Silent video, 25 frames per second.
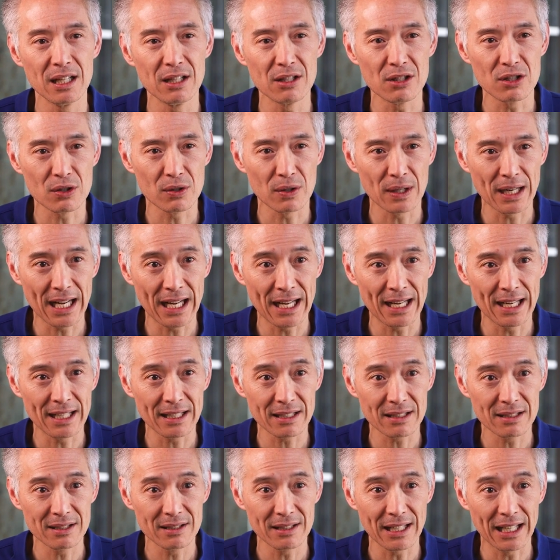
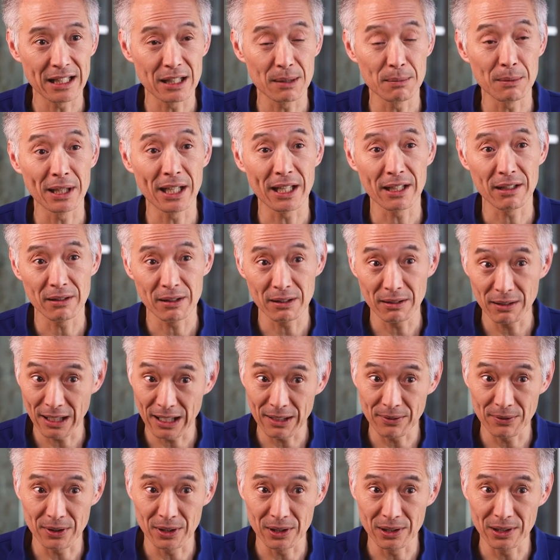interact at the molecular
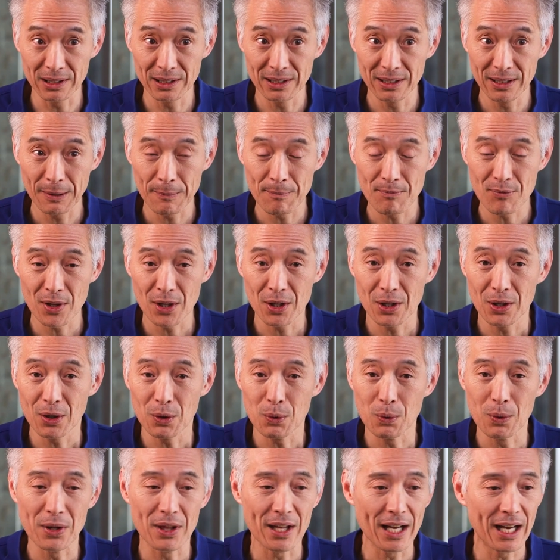level
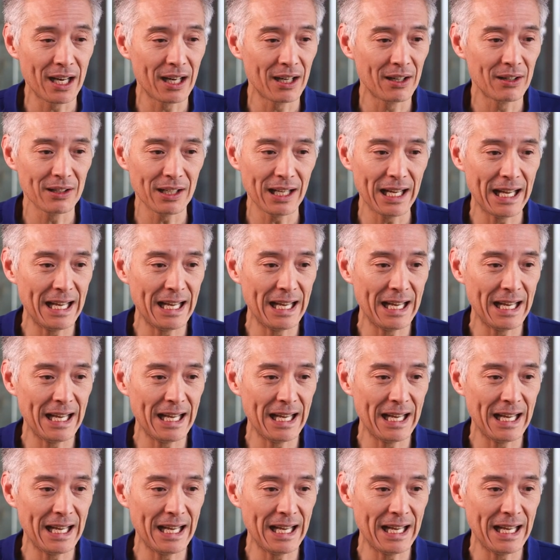without